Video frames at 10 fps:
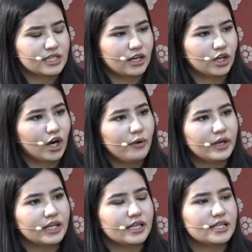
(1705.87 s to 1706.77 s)
that are
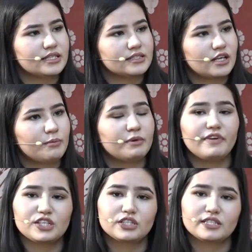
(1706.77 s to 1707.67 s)
growing is
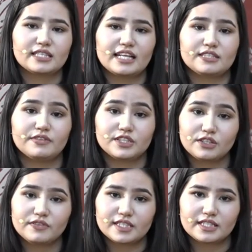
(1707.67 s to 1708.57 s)
professional and scientific
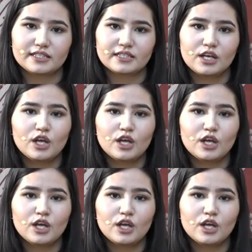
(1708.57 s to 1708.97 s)
services.